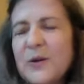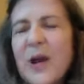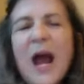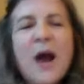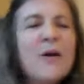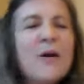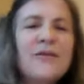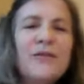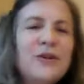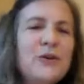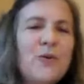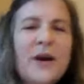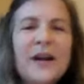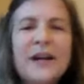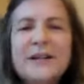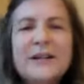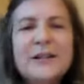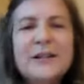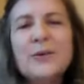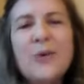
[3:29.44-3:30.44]
however you want
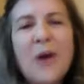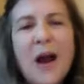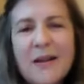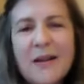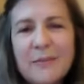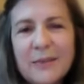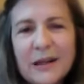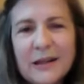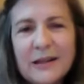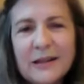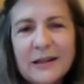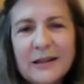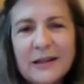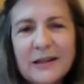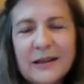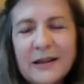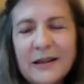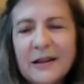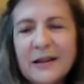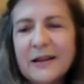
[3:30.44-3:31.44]
to describe it.
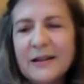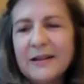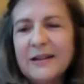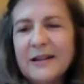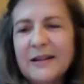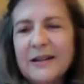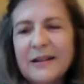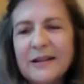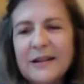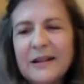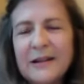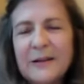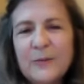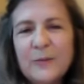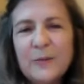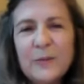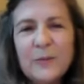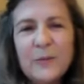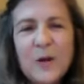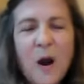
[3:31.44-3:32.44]

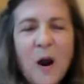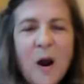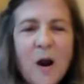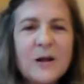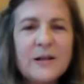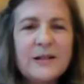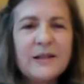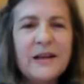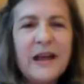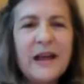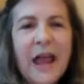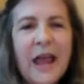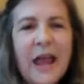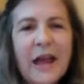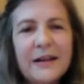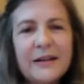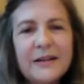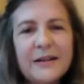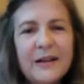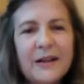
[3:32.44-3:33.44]
Cards
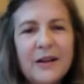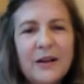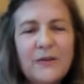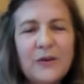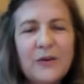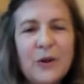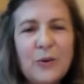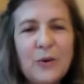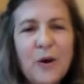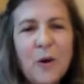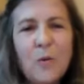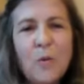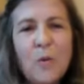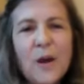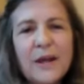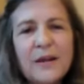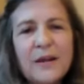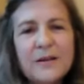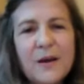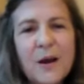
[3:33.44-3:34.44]
can give you a
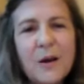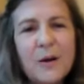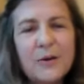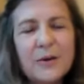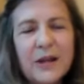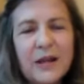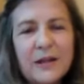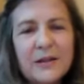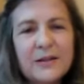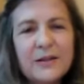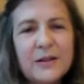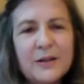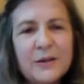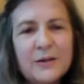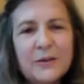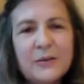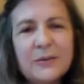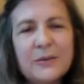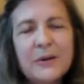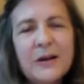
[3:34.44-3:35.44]
window
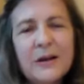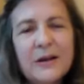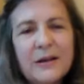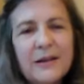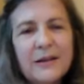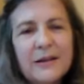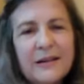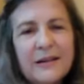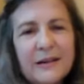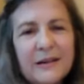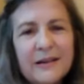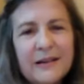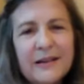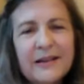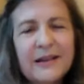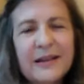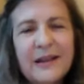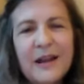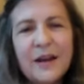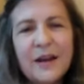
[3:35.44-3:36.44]
into
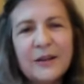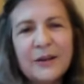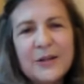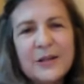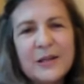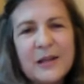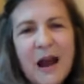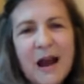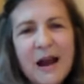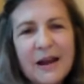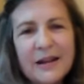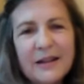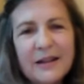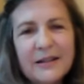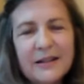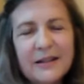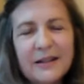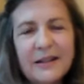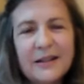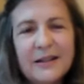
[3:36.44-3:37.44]
the other
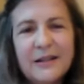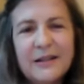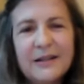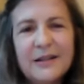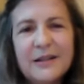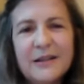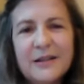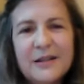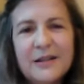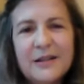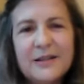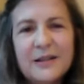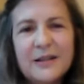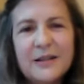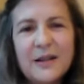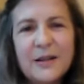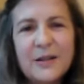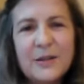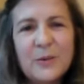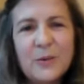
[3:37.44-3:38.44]
side. It just
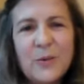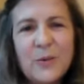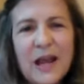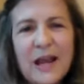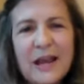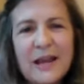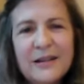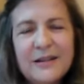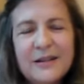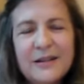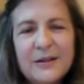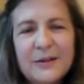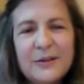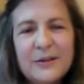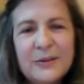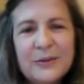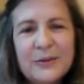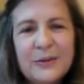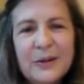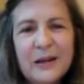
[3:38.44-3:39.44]
is a way
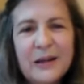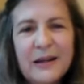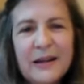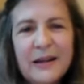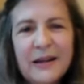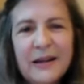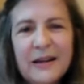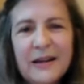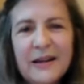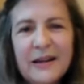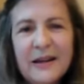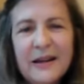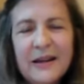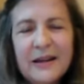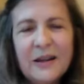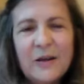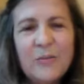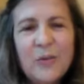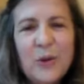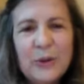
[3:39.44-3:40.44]
to
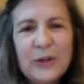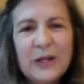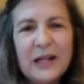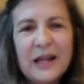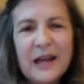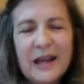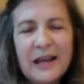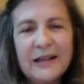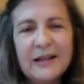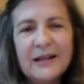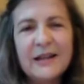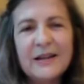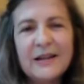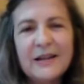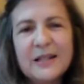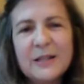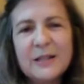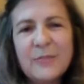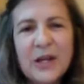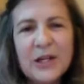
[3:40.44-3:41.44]
communicate,
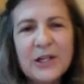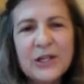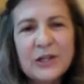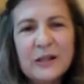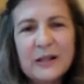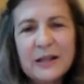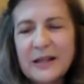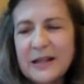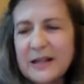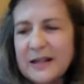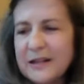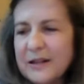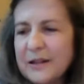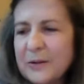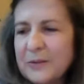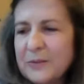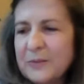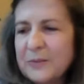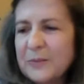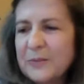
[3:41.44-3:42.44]
and especially
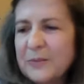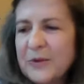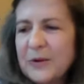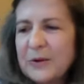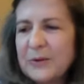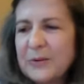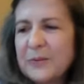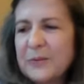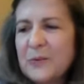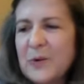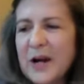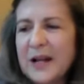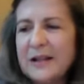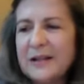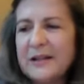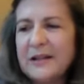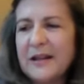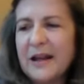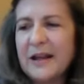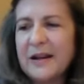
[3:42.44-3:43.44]
the
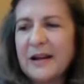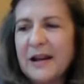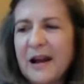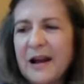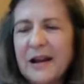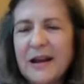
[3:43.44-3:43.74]
one that